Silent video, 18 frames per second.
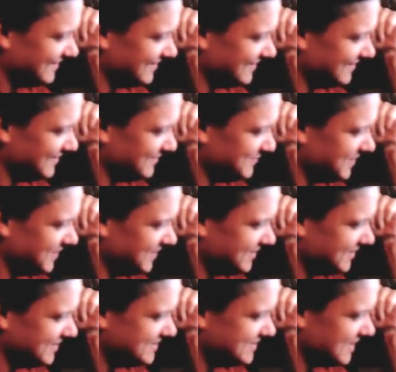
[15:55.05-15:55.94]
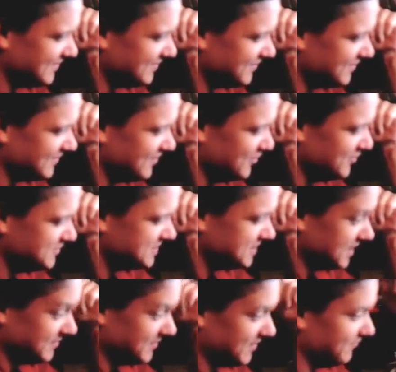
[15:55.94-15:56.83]
All right, let me get the death
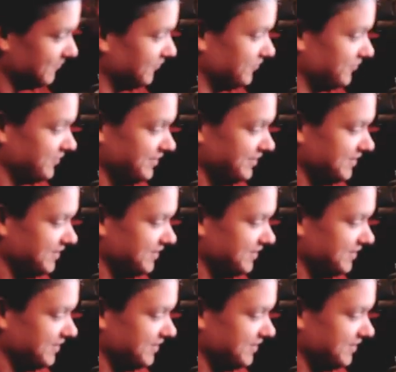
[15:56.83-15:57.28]
notes up. I'm.